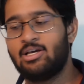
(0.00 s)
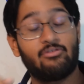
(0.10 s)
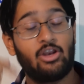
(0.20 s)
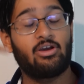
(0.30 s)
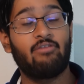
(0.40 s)

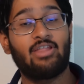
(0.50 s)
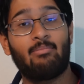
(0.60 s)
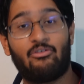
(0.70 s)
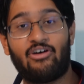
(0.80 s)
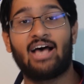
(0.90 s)
When you give
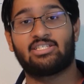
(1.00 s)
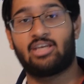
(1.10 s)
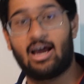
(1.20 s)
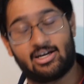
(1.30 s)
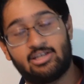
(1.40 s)
them a fast
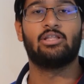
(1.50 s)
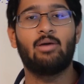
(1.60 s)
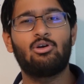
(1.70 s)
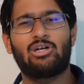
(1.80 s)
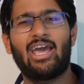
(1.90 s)
start,
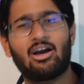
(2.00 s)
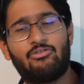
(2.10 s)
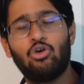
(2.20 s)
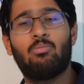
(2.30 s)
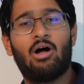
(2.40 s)
they're able to take a
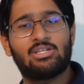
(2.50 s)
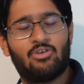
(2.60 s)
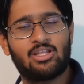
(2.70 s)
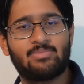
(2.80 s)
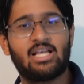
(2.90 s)
few balls
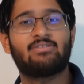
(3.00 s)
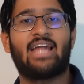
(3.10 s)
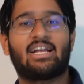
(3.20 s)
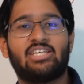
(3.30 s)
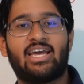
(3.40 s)
for themselves and
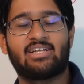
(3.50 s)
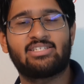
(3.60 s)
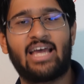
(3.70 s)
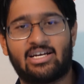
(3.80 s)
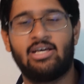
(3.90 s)
actually get
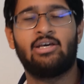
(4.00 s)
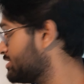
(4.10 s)
set.